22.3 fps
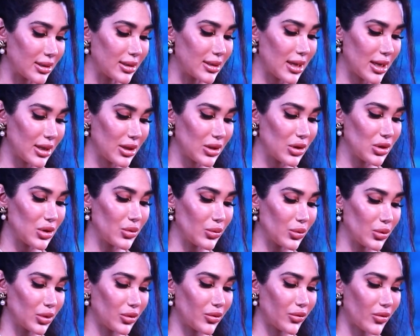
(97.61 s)
then you
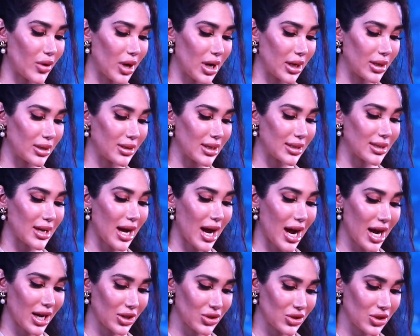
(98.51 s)
would find that
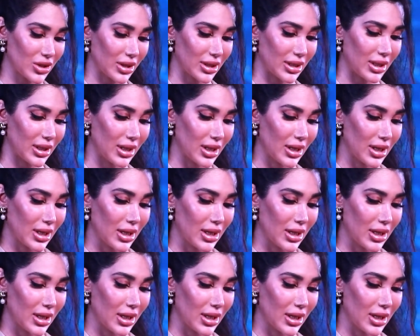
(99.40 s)
actually